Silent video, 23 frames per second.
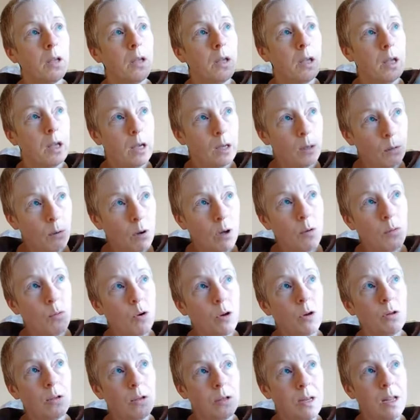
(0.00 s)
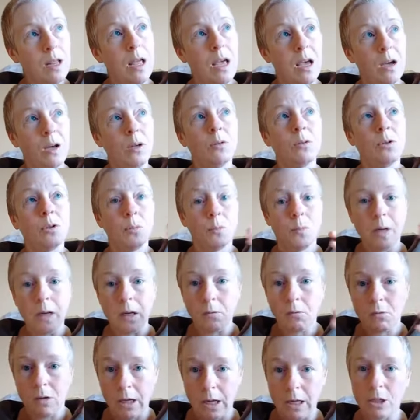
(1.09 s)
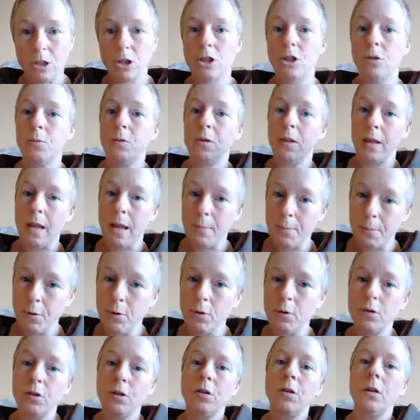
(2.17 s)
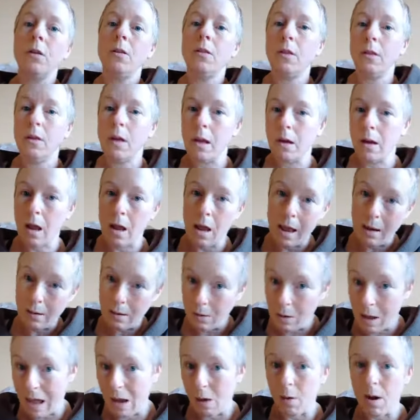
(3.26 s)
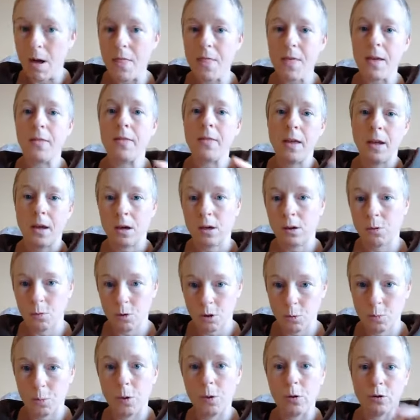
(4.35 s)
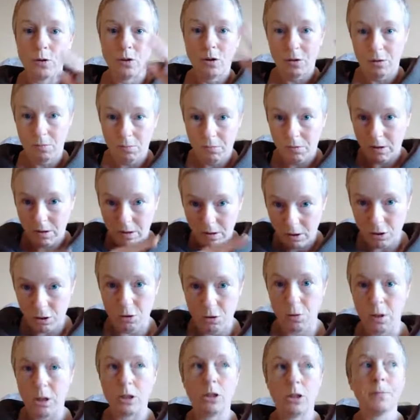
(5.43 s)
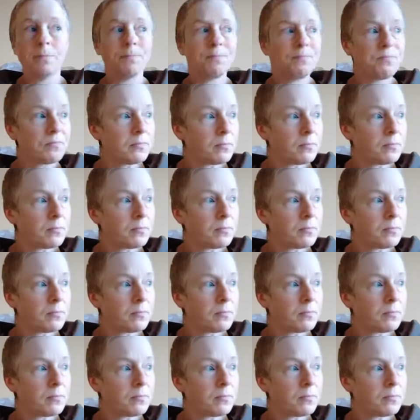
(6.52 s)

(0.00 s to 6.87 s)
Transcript: how do I want now to be in relationship to that person and how I think they're going to respond to this situation?